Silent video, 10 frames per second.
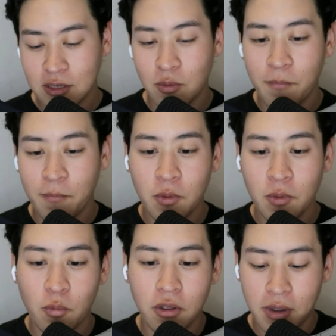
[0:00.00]
So
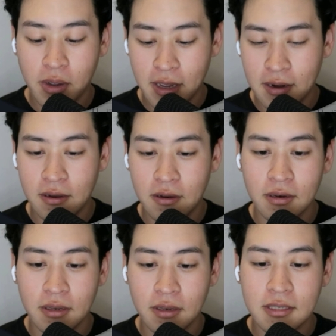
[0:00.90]
we'll go ahead
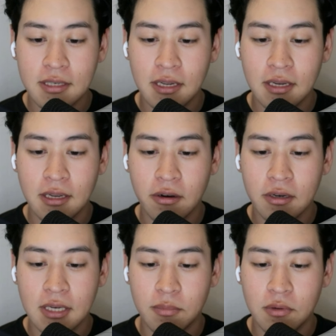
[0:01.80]
here and let's say in our
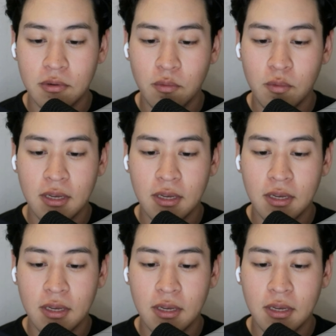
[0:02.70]
example,